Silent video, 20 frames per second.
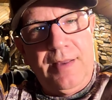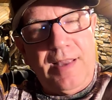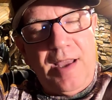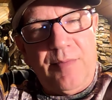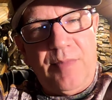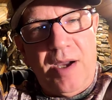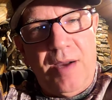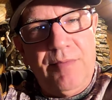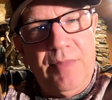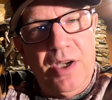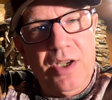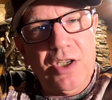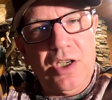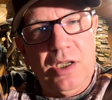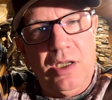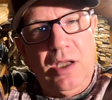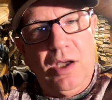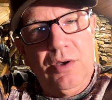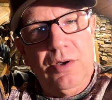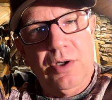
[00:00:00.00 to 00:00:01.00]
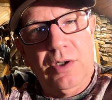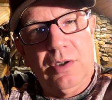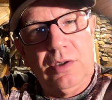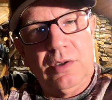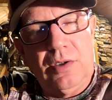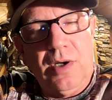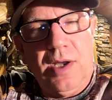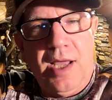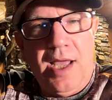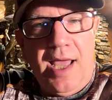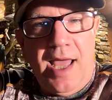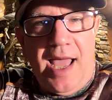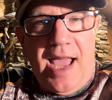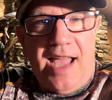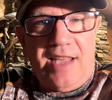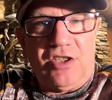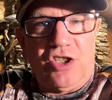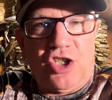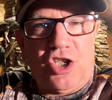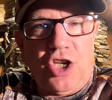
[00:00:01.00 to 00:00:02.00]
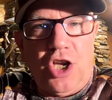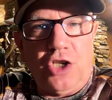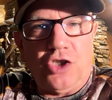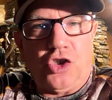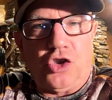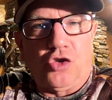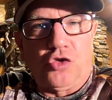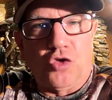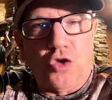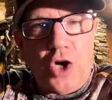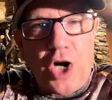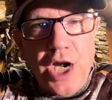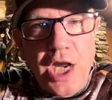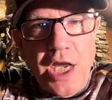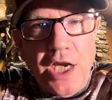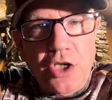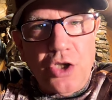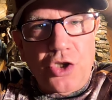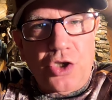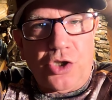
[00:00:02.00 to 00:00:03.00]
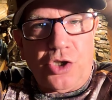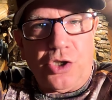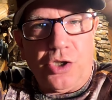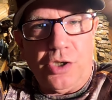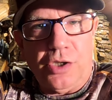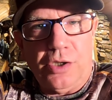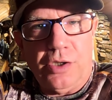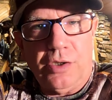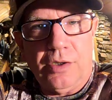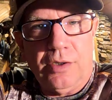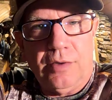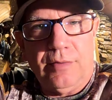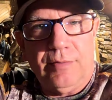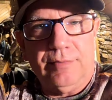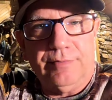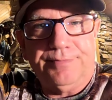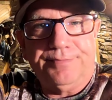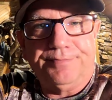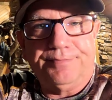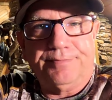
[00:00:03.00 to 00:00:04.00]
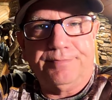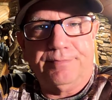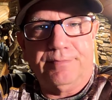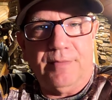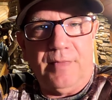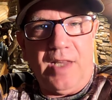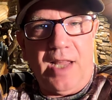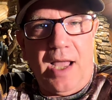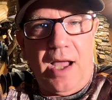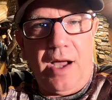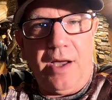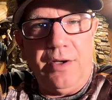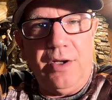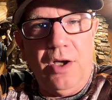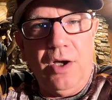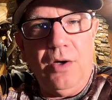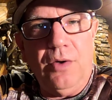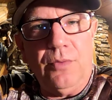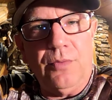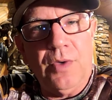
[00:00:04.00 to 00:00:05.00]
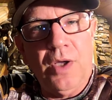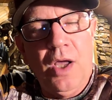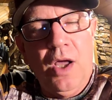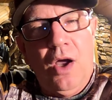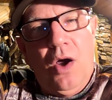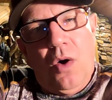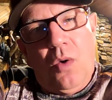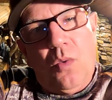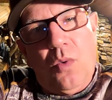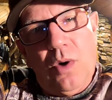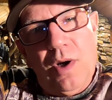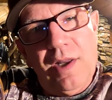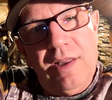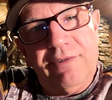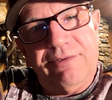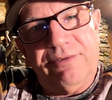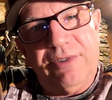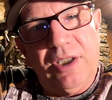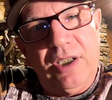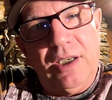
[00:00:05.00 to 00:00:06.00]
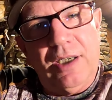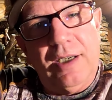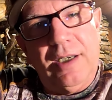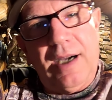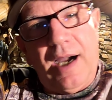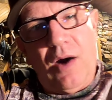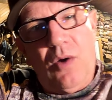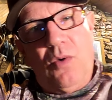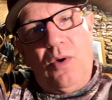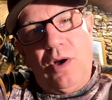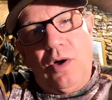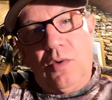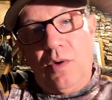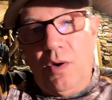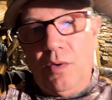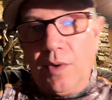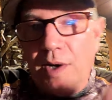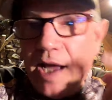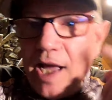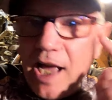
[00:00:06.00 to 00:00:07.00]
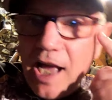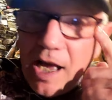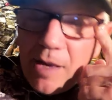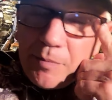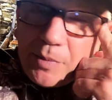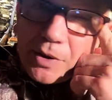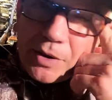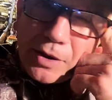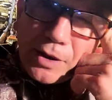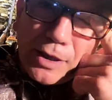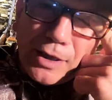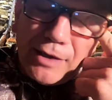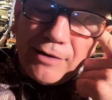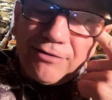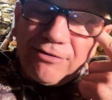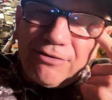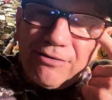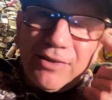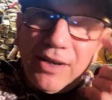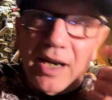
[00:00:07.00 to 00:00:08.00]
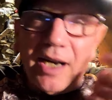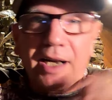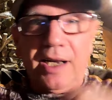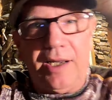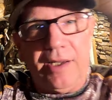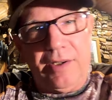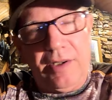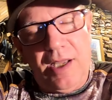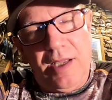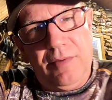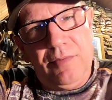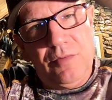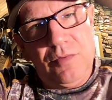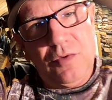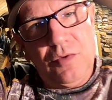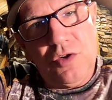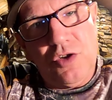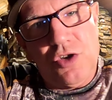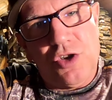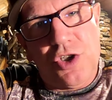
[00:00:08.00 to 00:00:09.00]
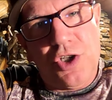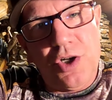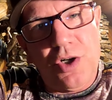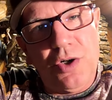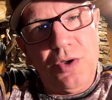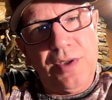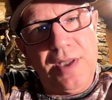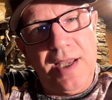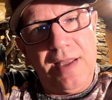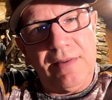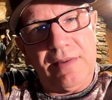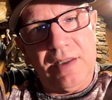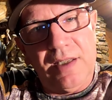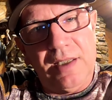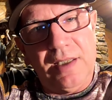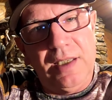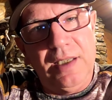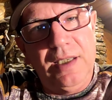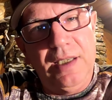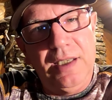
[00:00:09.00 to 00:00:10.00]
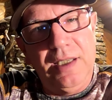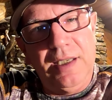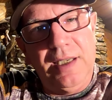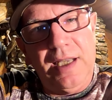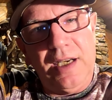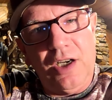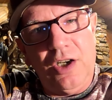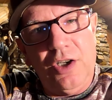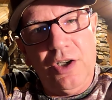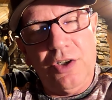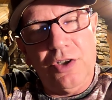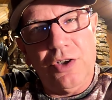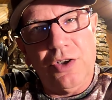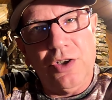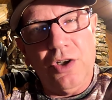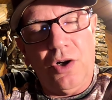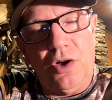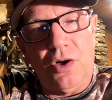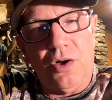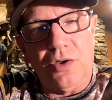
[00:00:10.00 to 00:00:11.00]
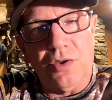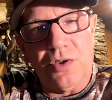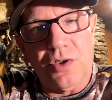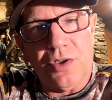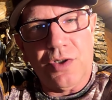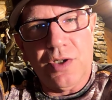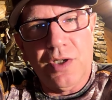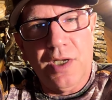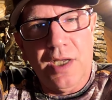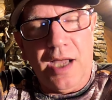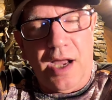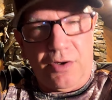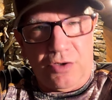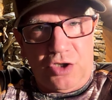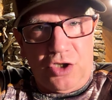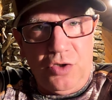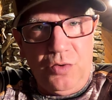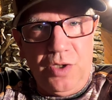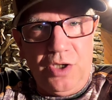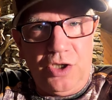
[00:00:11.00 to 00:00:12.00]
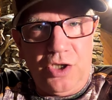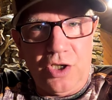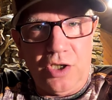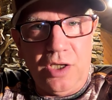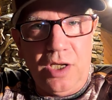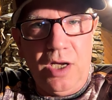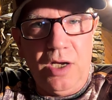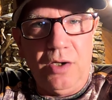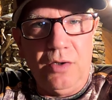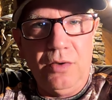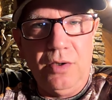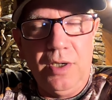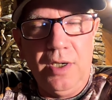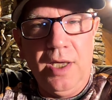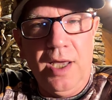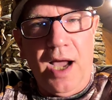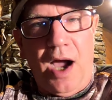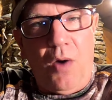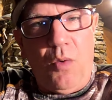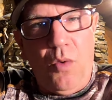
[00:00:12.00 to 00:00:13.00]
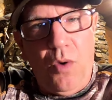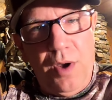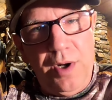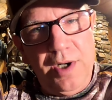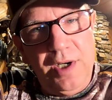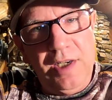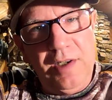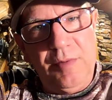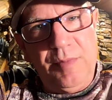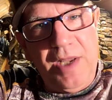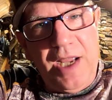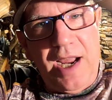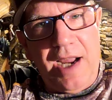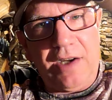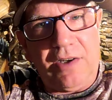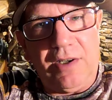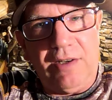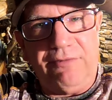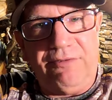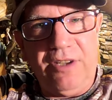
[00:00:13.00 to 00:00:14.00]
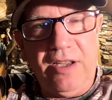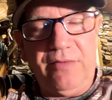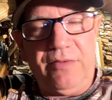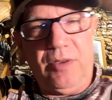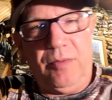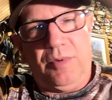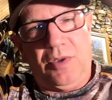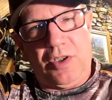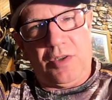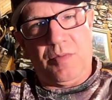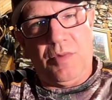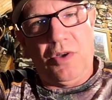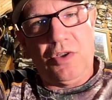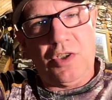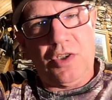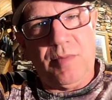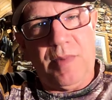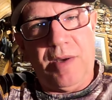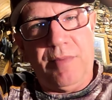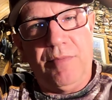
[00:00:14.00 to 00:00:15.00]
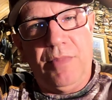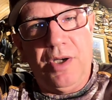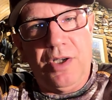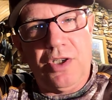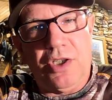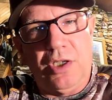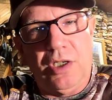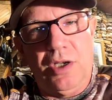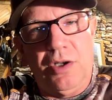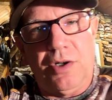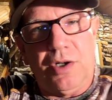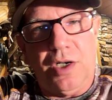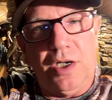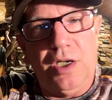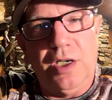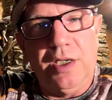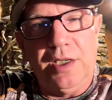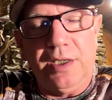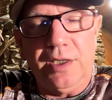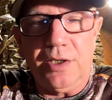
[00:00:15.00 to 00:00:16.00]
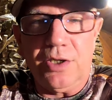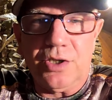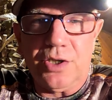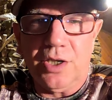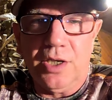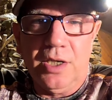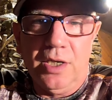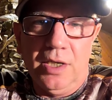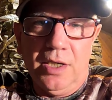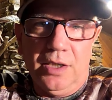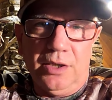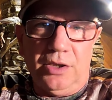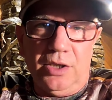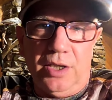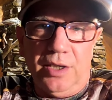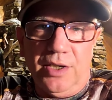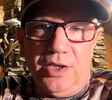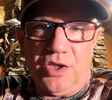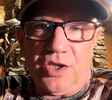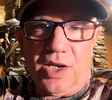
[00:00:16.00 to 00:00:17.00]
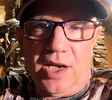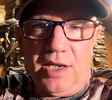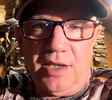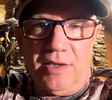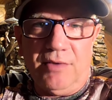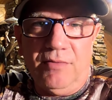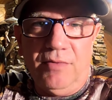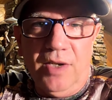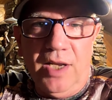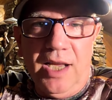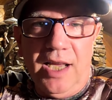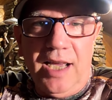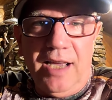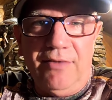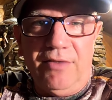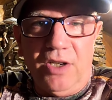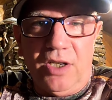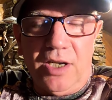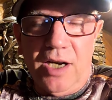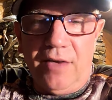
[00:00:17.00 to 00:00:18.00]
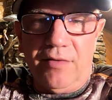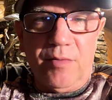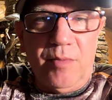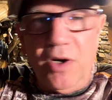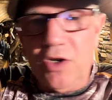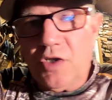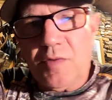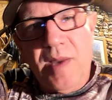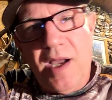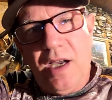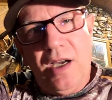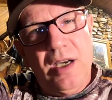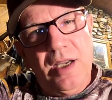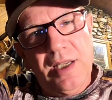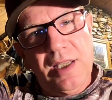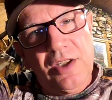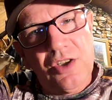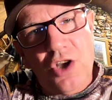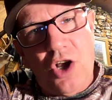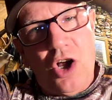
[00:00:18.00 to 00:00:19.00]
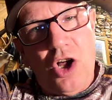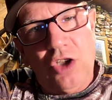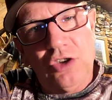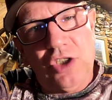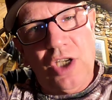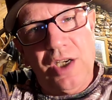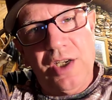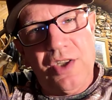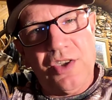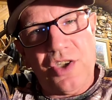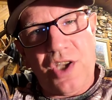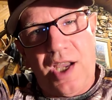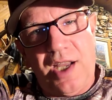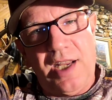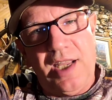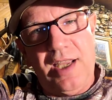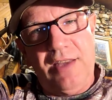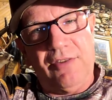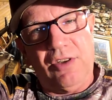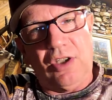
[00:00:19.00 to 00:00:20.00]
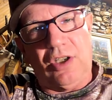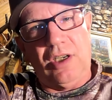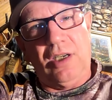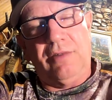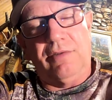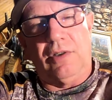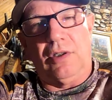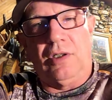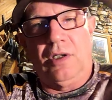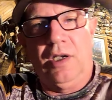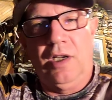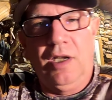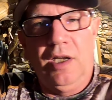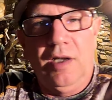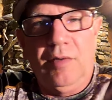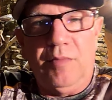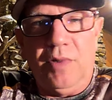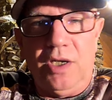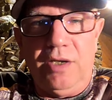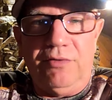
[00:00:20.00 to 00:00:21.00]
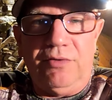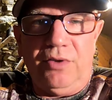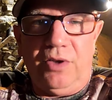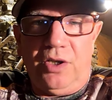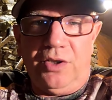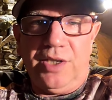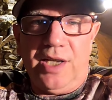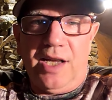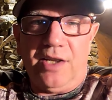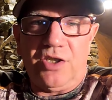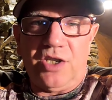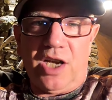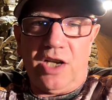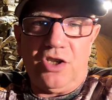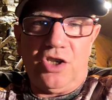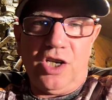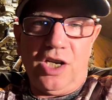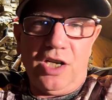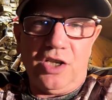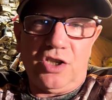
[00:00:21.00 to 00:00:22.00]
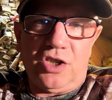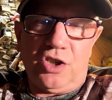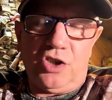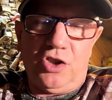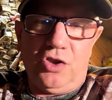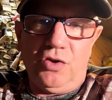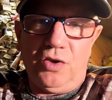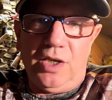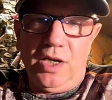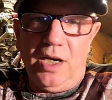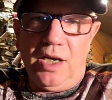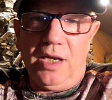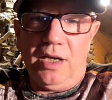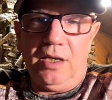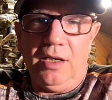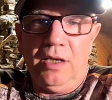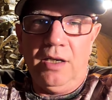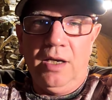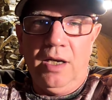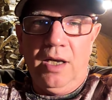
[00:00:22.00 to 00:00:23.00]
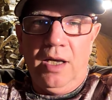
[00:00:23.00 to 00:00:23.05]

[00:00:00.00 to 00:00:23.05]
that my muzzleloader had such reach. Now I know. What if, I wonder what would happen if I zeroed that thing in at 100 yards. I was 2 inches low. I wanted it to be accurate at 50 because most of my muzzleloader hunting is done inside heavy cover. Most of my hunting is all done inside heavy cover. But if on the outside chance that you get